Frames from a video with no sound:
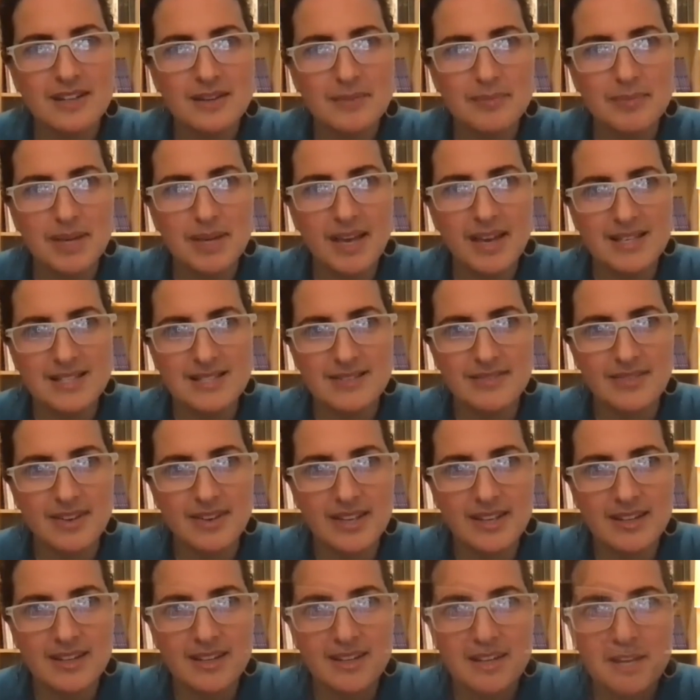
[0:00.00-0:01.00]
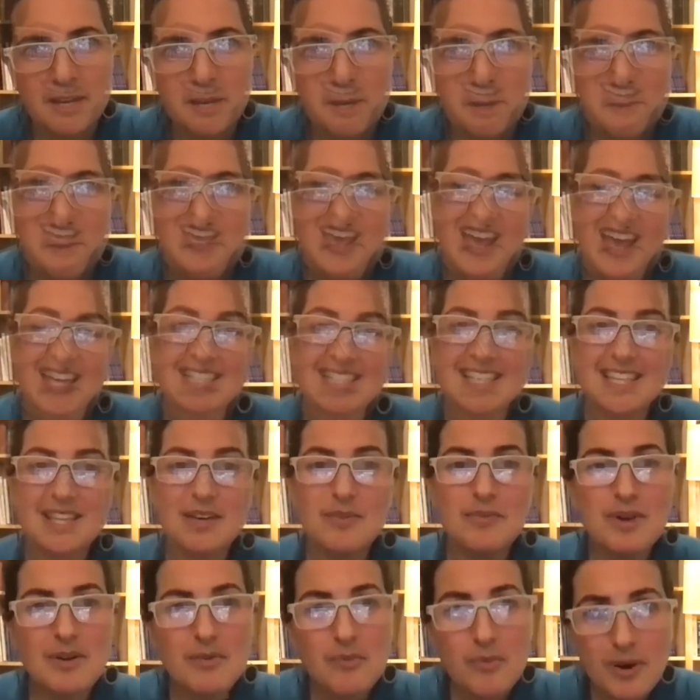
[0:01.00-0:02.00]
because of it. I see
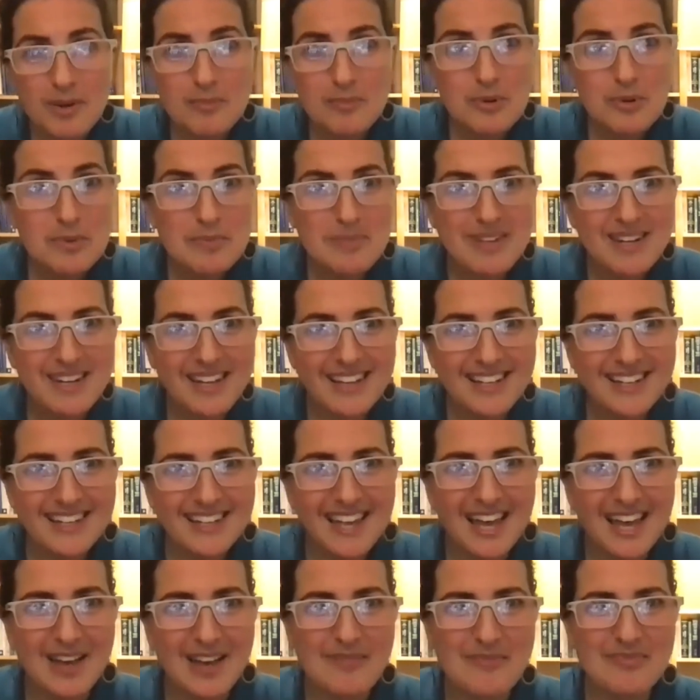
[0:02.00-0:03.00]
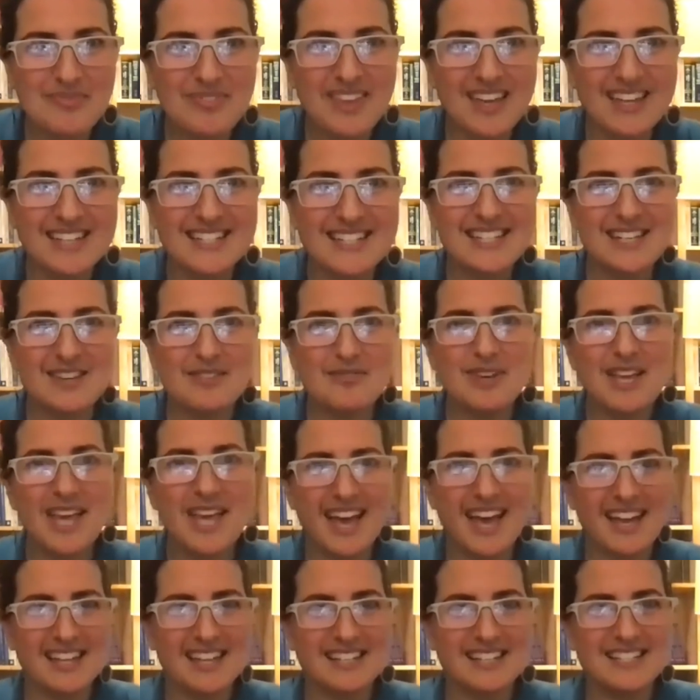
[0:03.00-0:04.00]
that we have one more minute until we
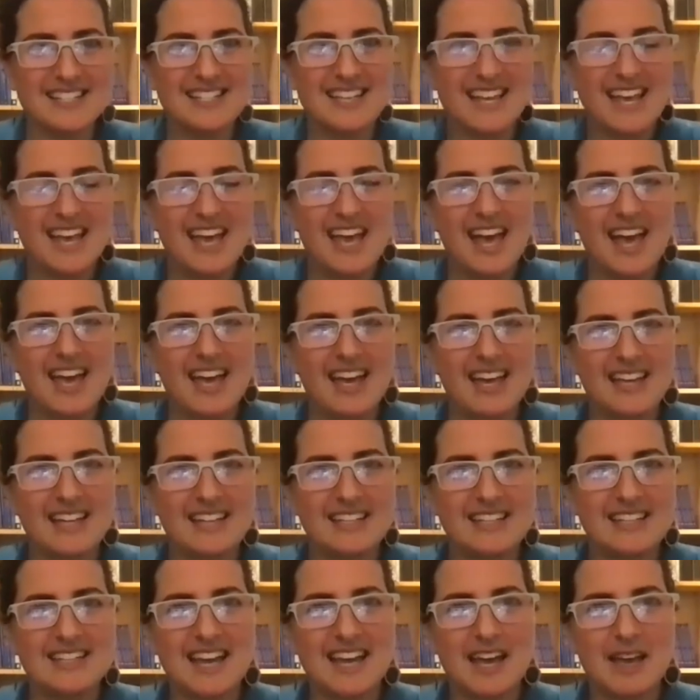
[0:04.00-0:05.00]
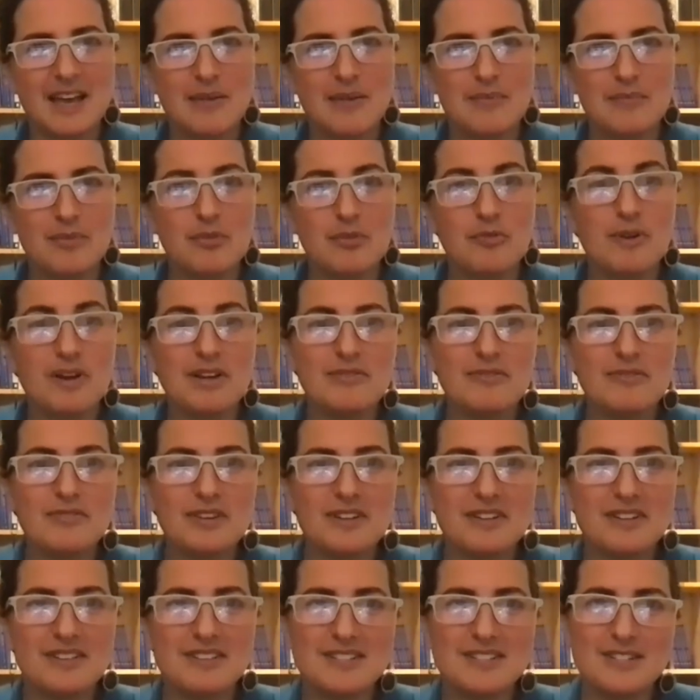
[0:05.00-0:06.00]
end, and I'm
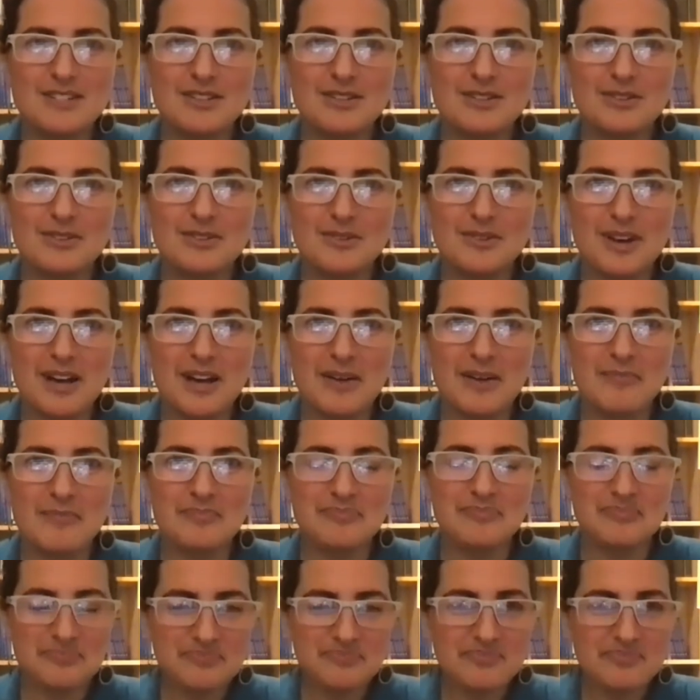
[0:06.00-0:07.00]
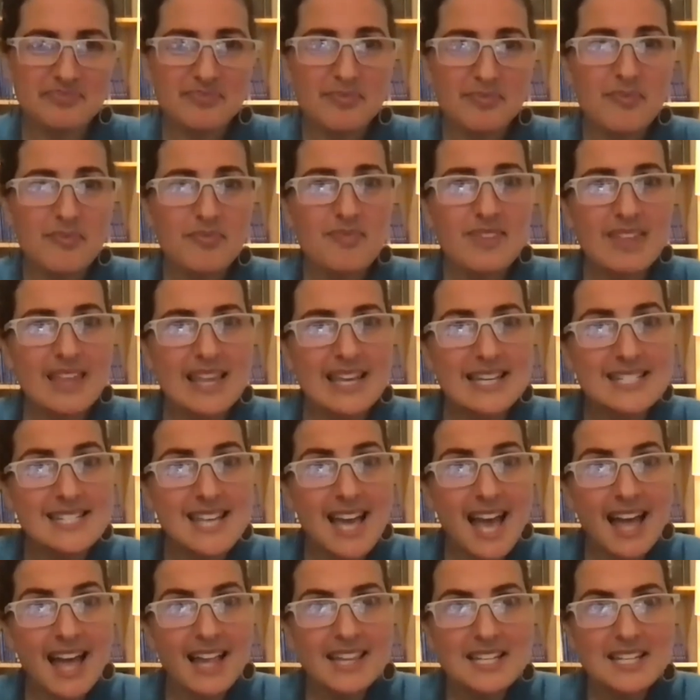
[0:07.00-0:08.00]
grateful to
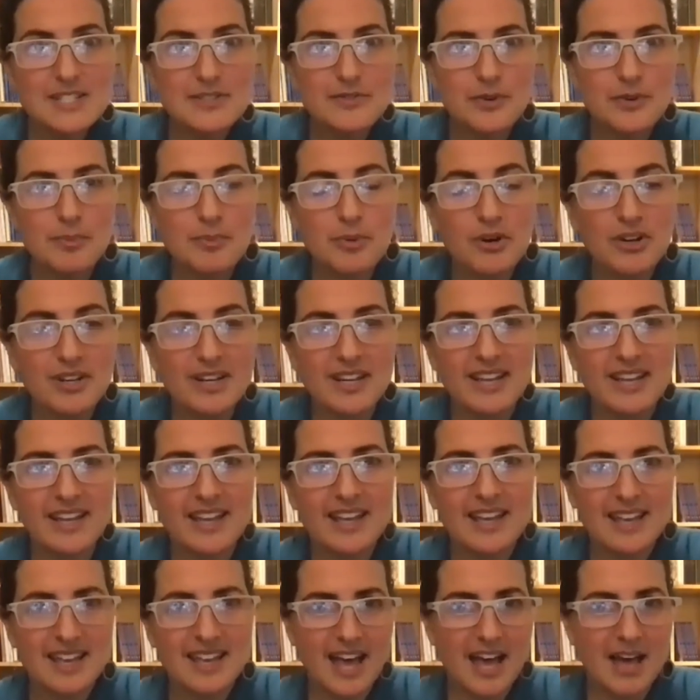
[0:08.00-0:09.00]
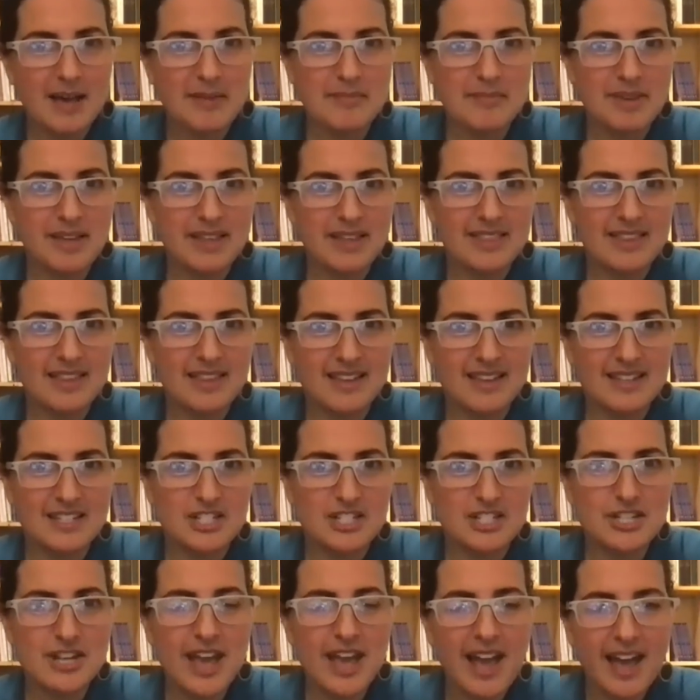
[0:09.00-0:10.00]
Alex for putting in the
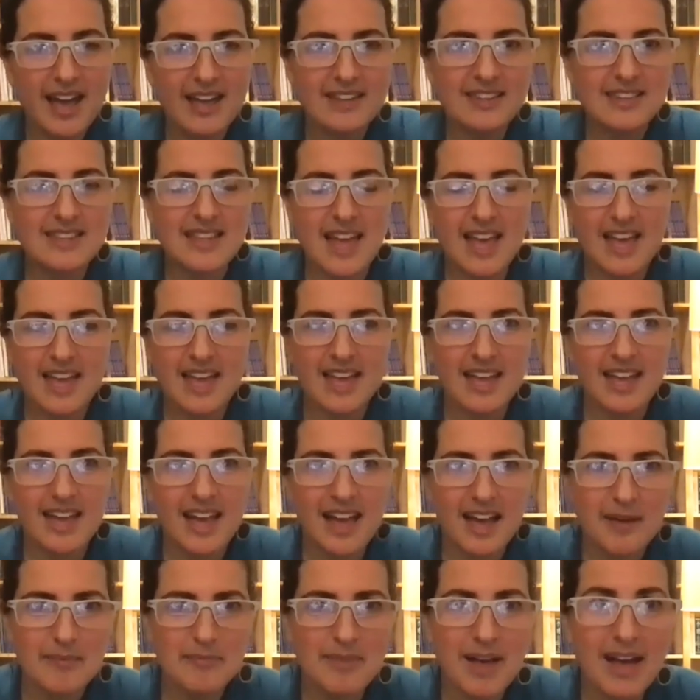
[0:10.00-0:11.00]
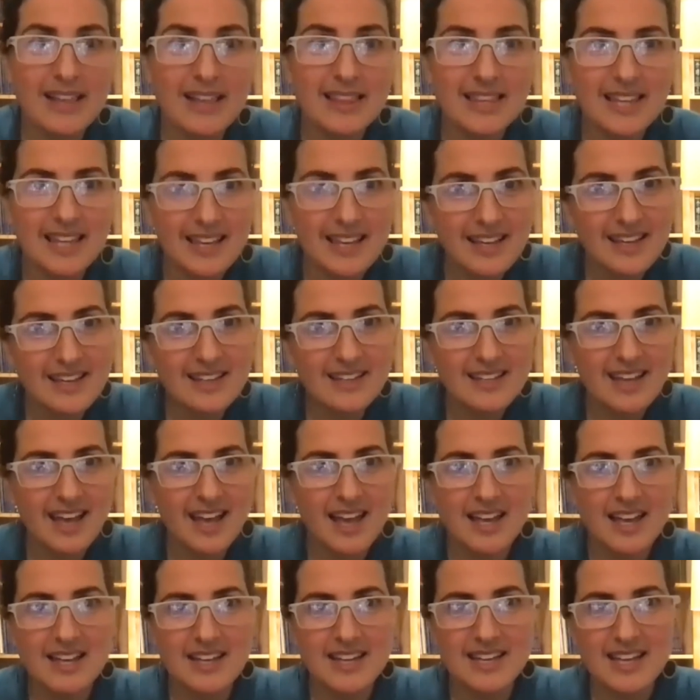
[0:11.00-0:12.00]
chat a link
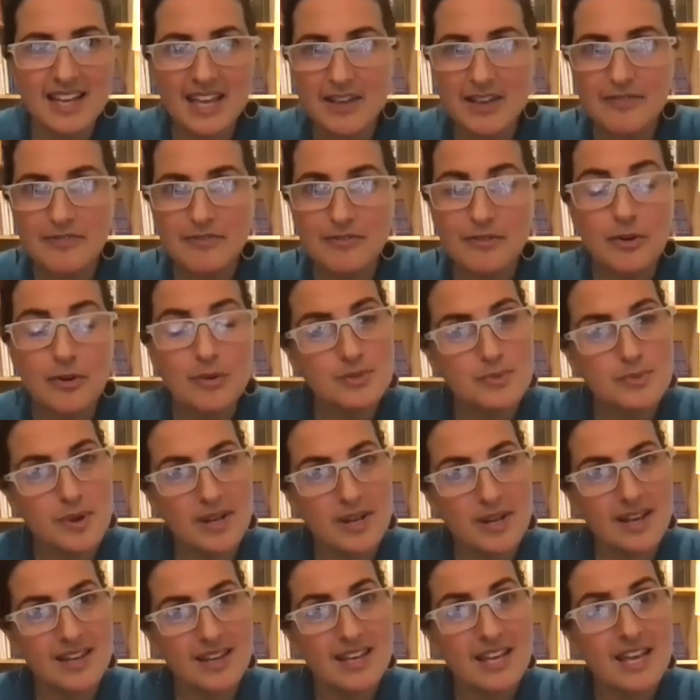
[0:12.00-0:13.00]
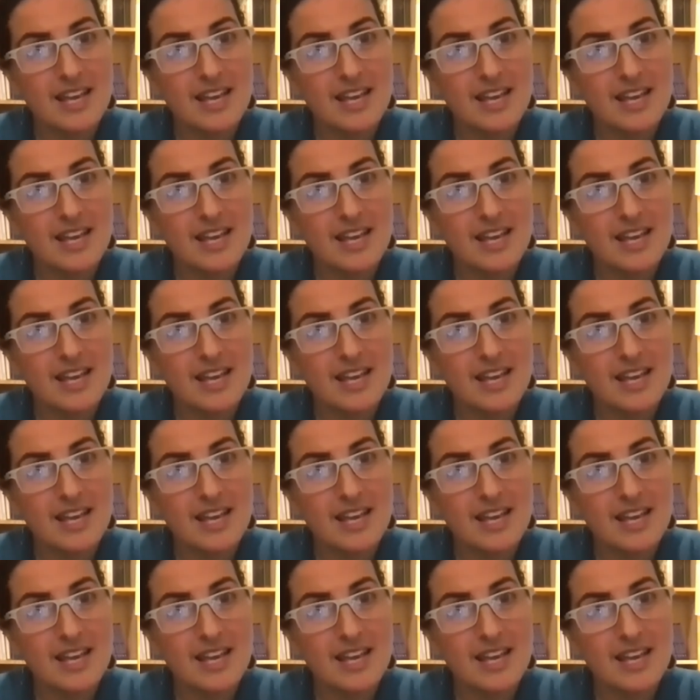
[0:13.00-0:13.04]
if folks want to